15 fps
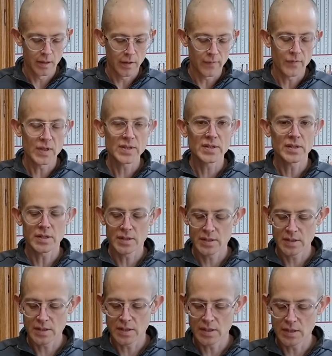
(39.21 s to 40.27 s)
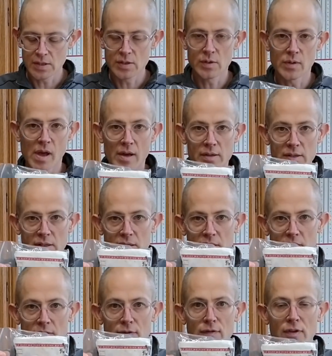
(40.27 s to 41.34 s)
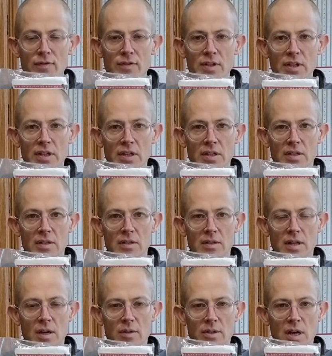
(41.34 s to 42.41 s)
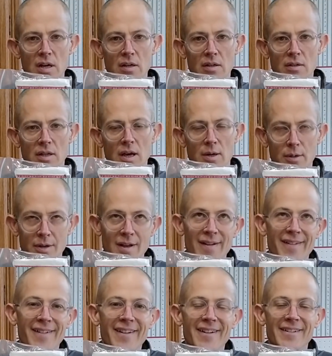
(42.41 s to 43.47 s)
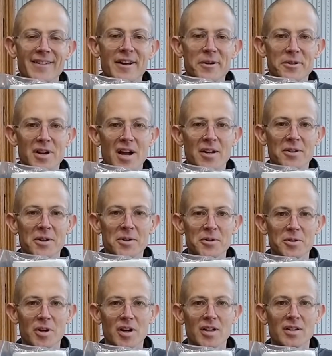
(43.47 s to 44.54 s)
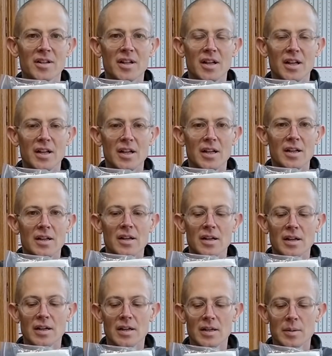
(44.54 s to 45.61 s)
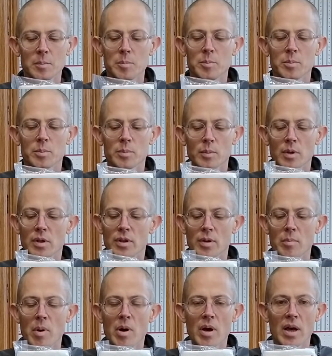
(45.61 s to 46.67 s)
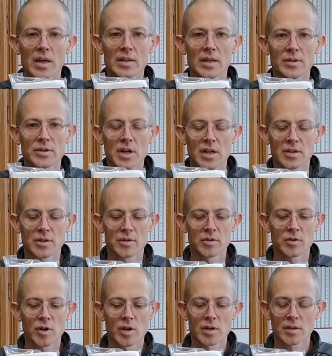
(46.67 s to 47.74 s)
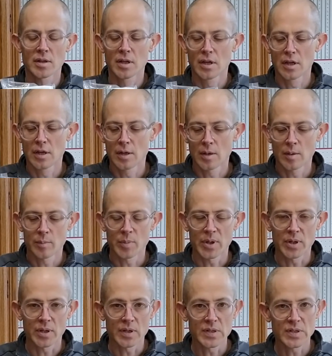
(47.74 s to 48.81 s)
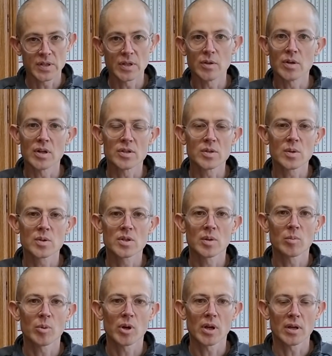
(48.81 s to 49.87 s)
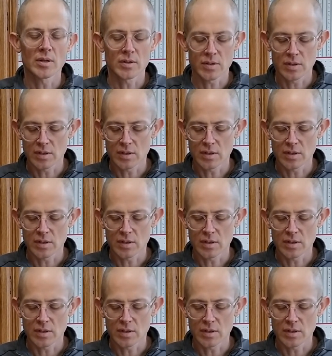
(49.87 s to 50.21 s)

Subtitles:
This is the 2015 Lao Cha Tou drier, the Menghai Lao Cha Tou drier, but it's the Yunnan sourcing brand.